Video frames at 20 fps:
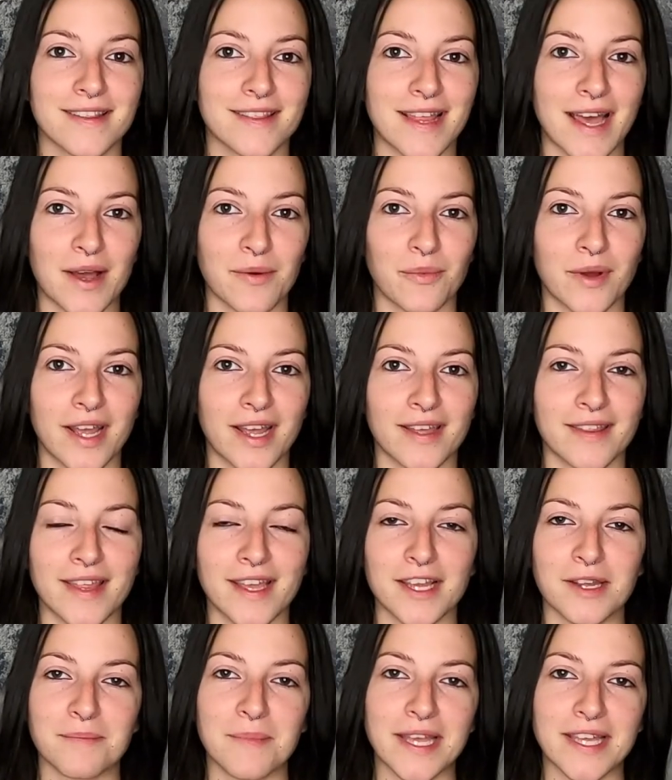That way,
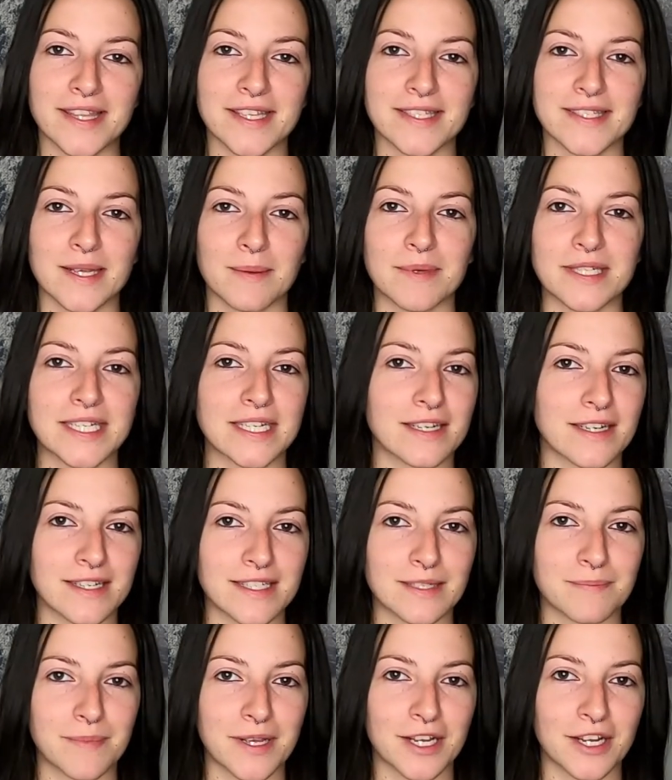they could make the
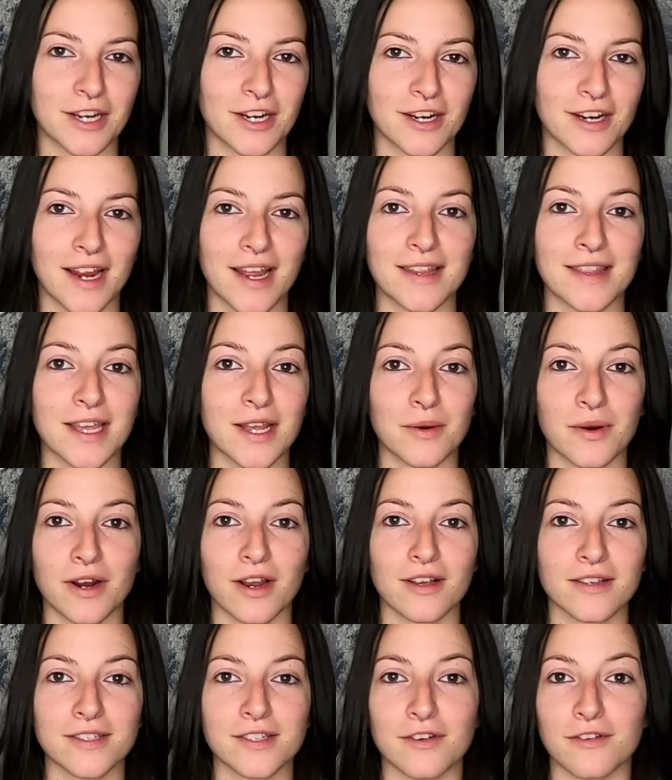cemeteries bigger and they were
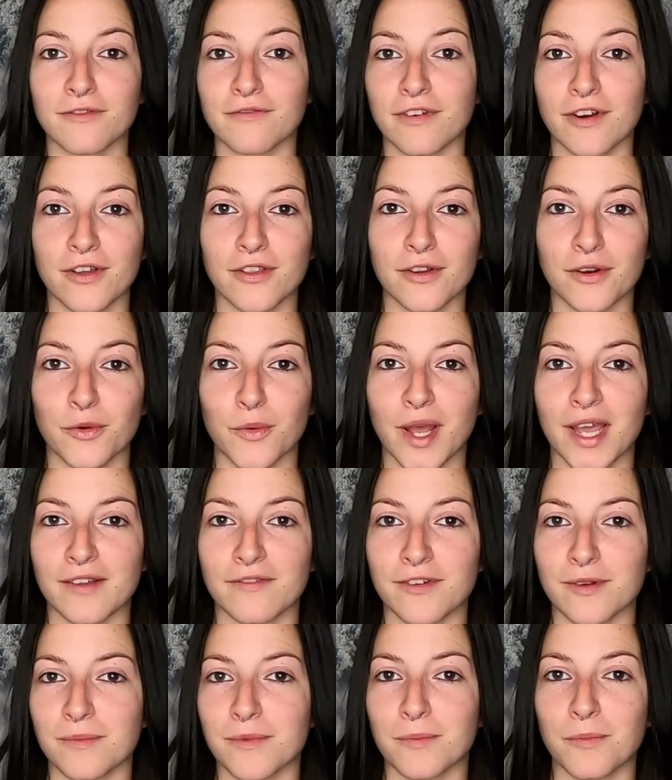also further away
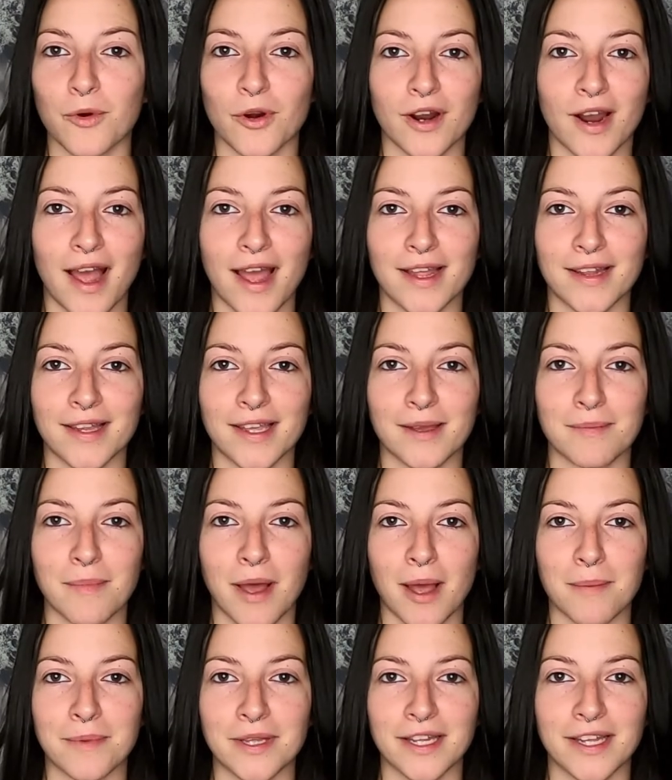from the more highly
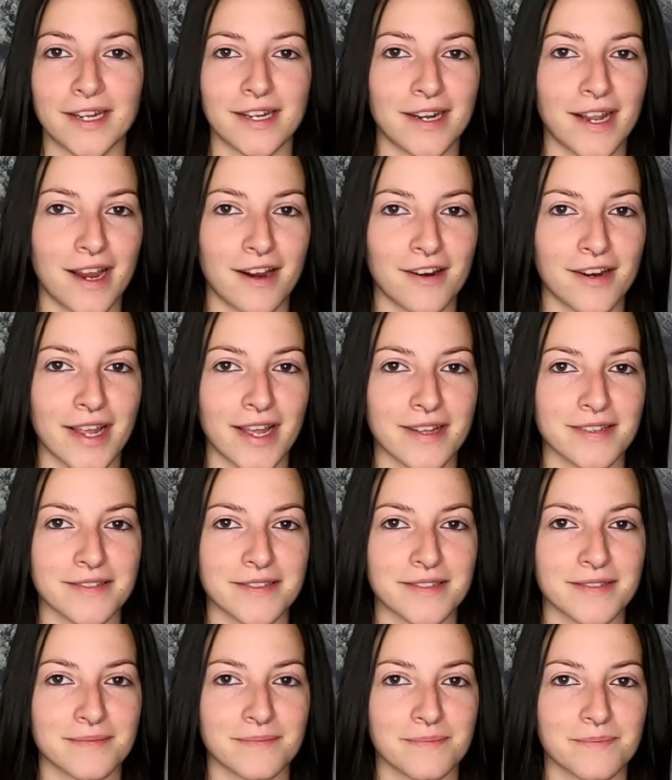populated
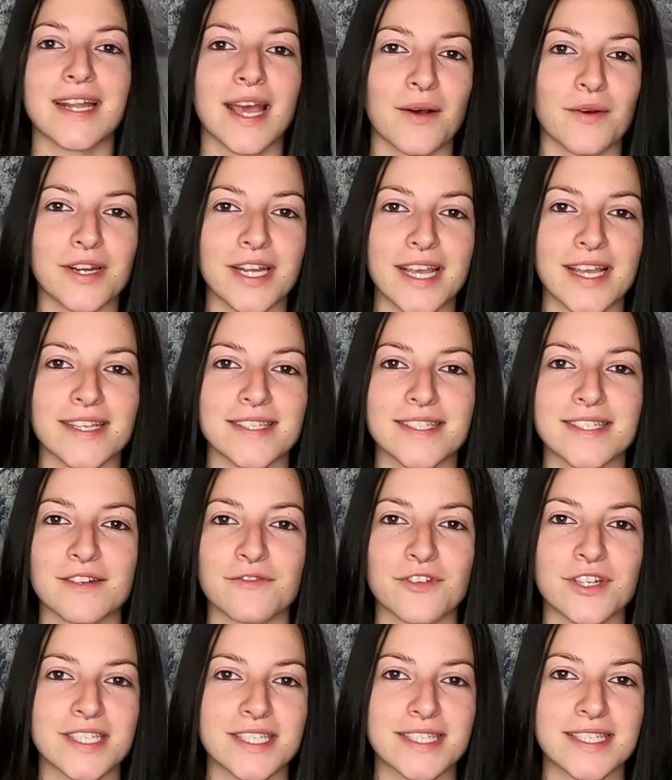areas. Nowadays,
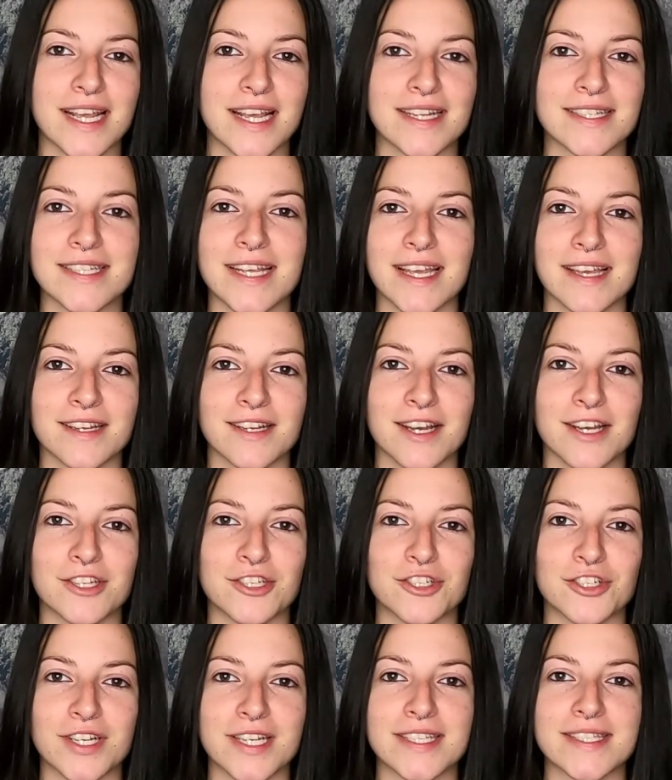different states and
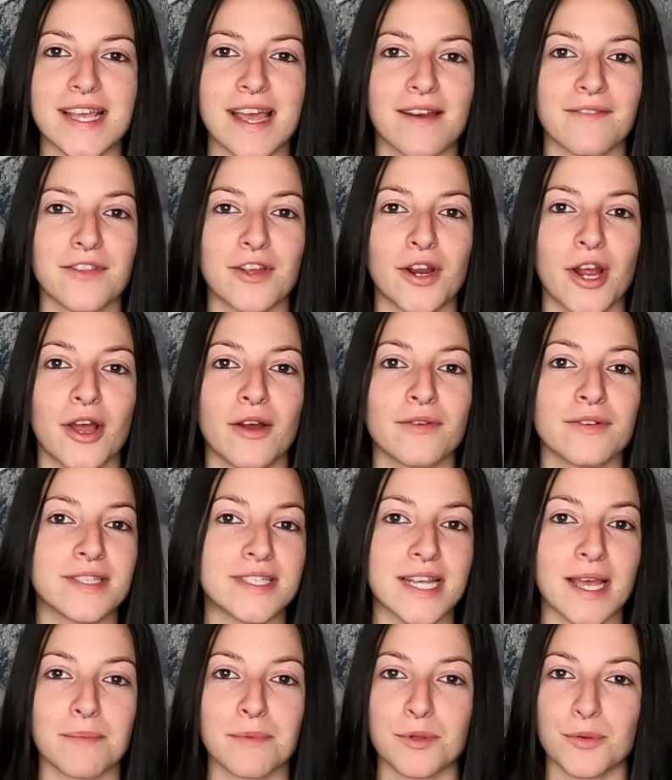countries have their own
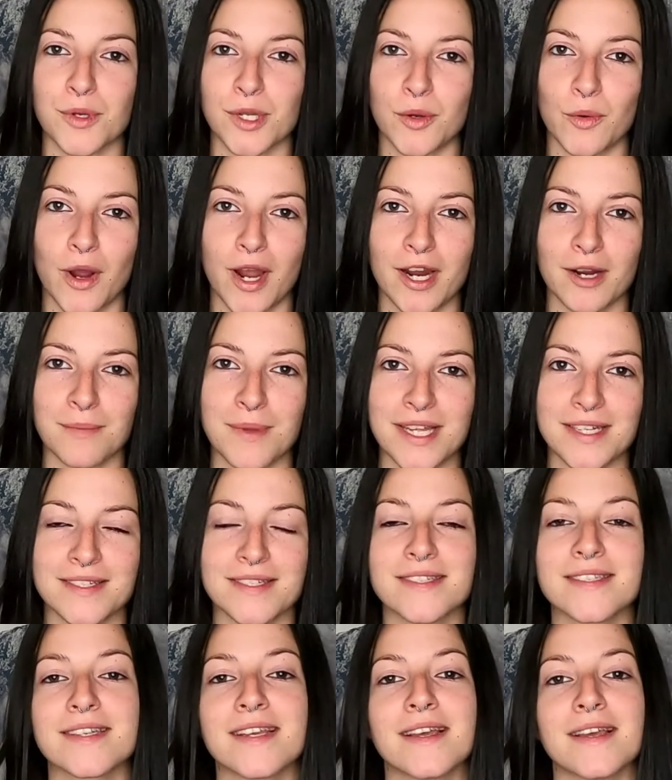depth
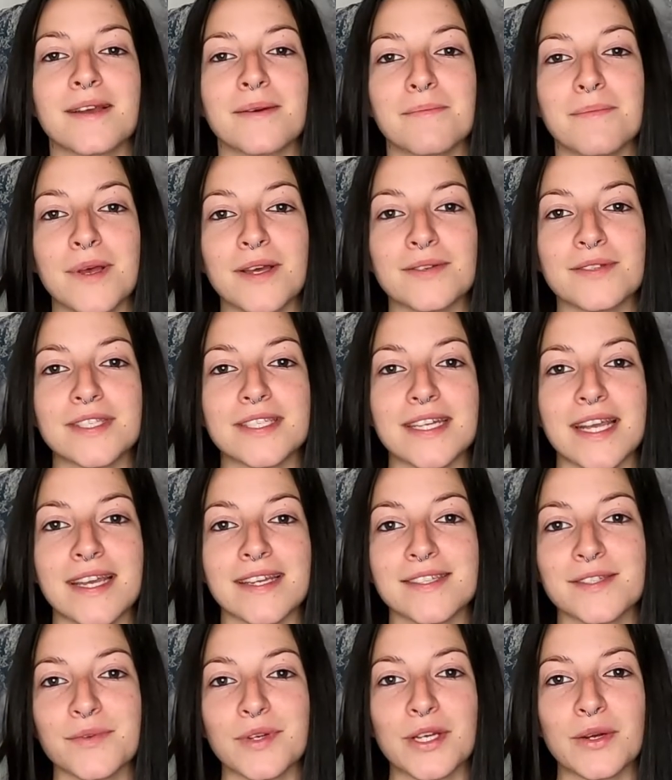requirements. Most
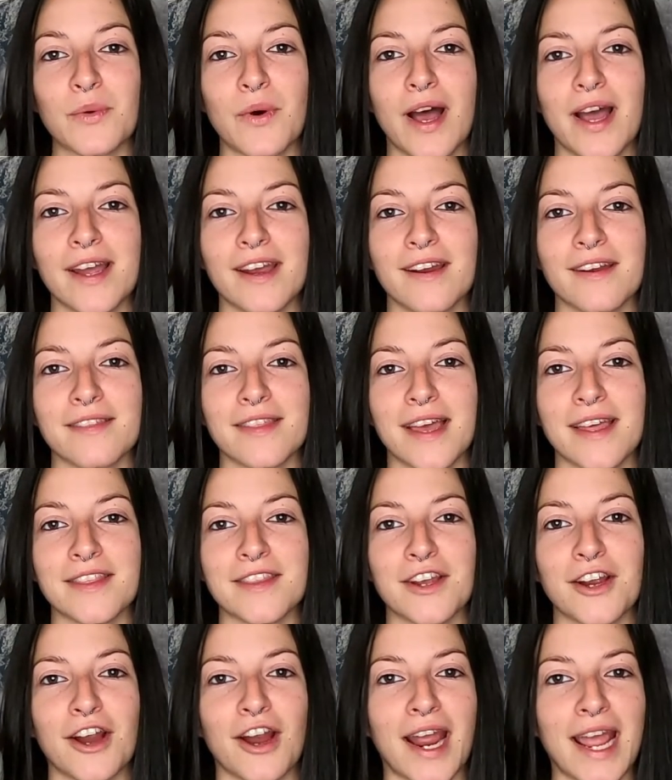states require that
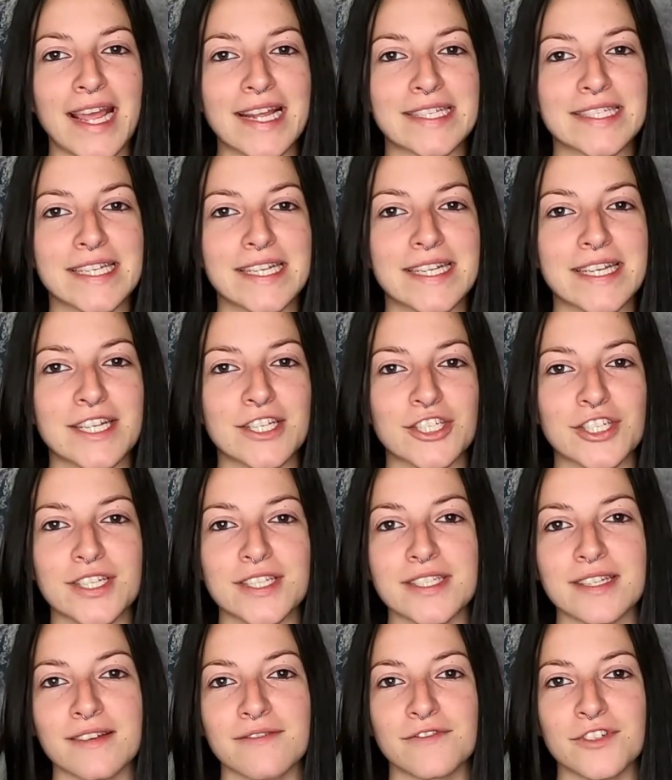there are 18
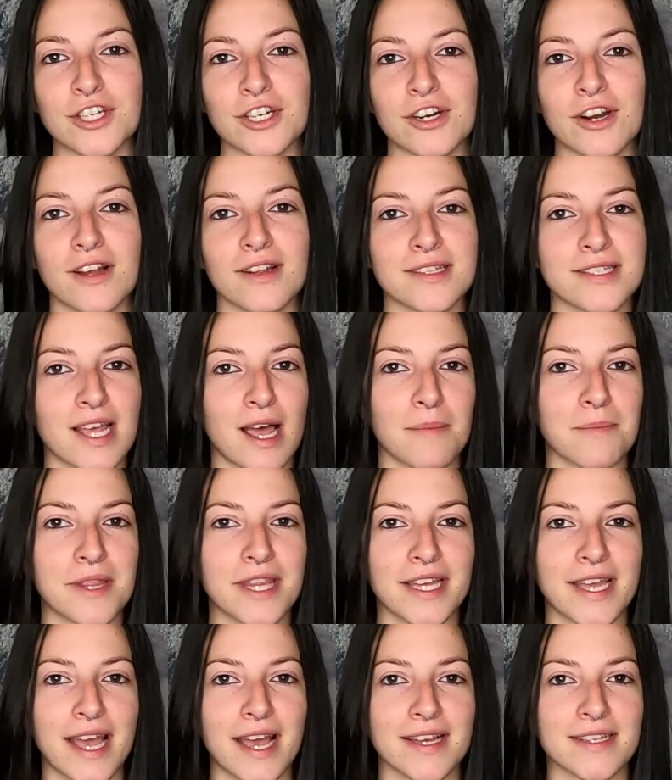inches of dirt on top of
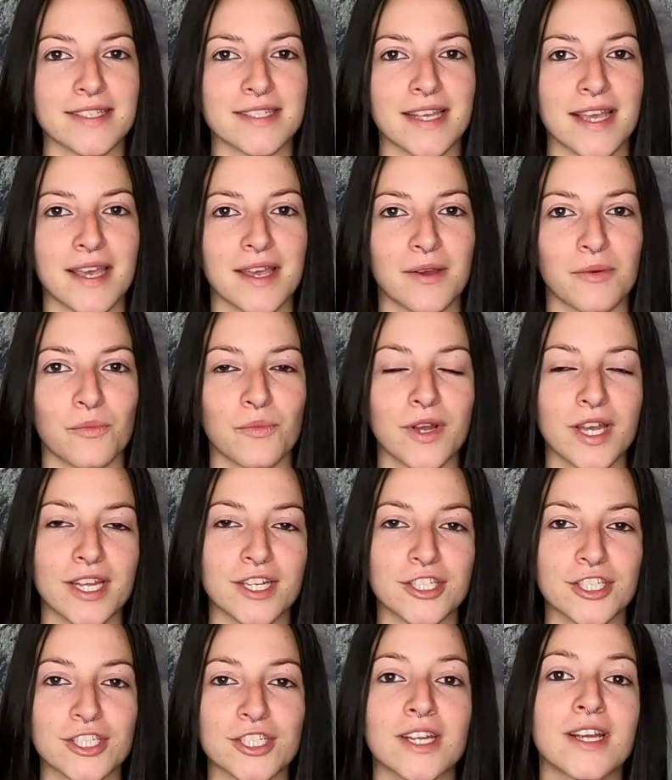the casket,
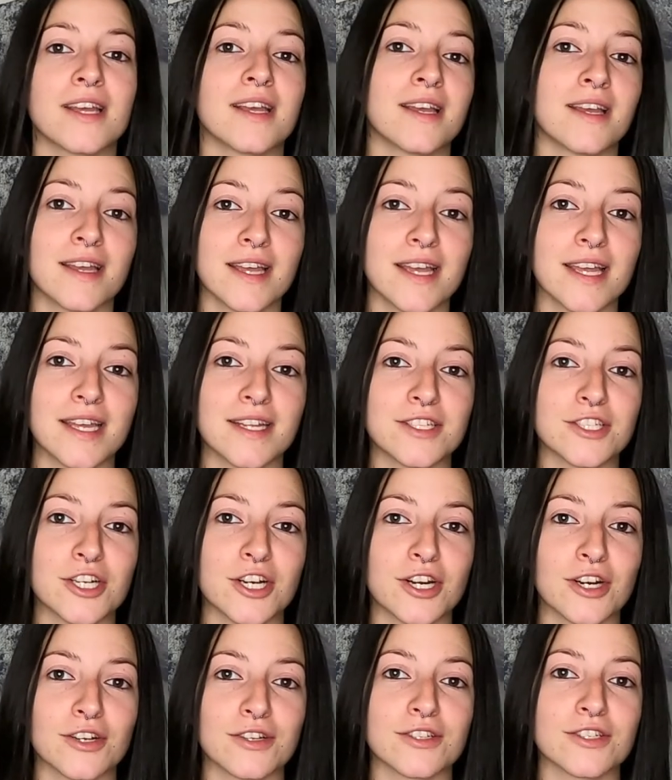which in
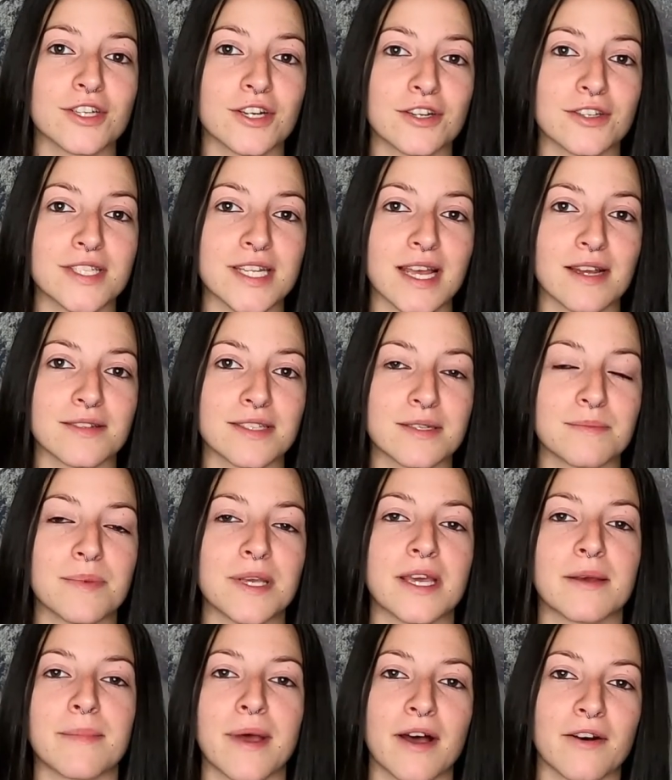turn turns out to
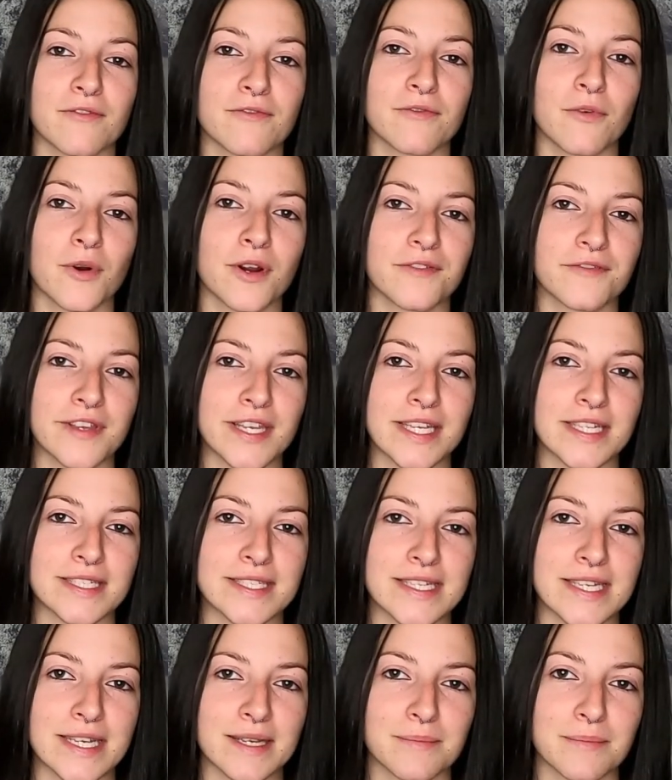be about 4 feet
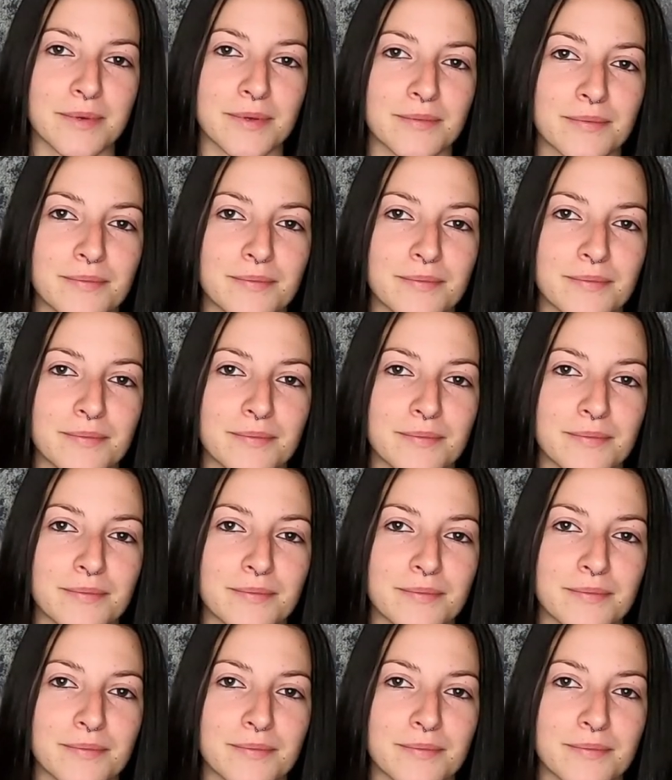deep.